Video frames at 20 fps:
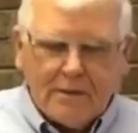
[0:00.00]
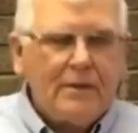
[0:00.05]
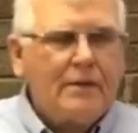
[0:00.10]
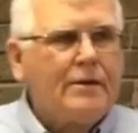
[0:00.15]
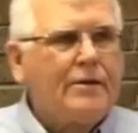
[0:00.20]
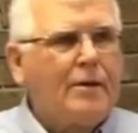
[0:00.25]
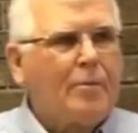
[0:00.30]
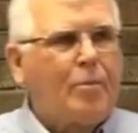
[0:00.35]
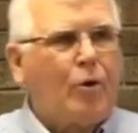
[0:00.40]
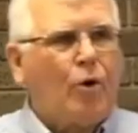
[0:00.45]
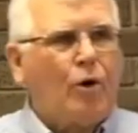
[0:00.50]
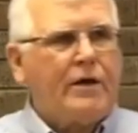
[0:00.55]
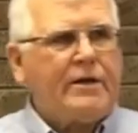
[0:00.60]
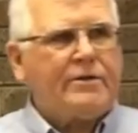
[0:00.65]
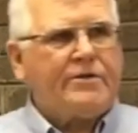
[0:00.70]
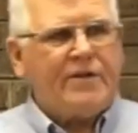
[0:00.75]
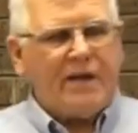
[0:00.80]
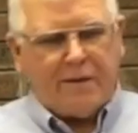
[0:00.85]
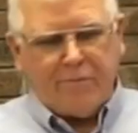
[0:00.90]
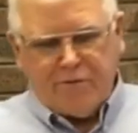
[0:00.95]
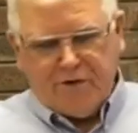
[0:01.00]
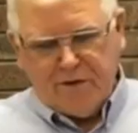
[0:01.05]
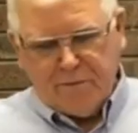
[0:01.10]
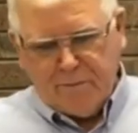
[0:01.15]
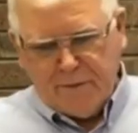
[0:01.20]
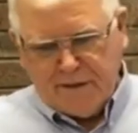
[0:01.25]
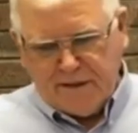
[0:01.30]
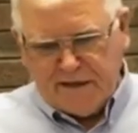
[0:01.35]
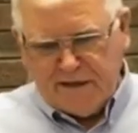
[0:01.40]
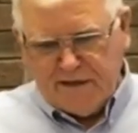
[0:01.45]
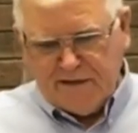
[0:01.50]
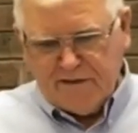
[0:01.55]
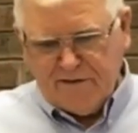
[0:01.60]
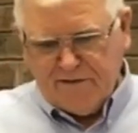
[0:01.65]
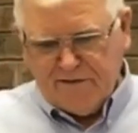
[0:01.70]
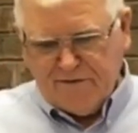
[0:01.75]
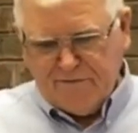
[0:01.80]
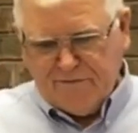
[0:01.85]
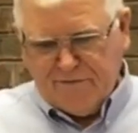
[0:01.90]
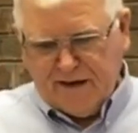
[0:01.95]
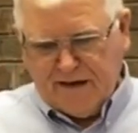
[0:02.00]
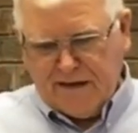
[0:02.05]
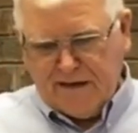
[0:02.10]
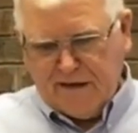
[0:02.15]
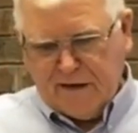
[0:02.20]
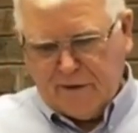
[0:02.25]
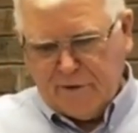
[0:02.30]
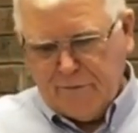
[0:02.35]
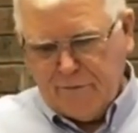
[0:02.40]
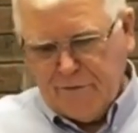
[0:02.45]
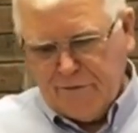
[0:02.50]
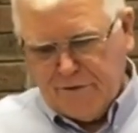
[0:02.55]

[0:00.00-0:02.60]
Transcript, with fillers: The point seems to be Philo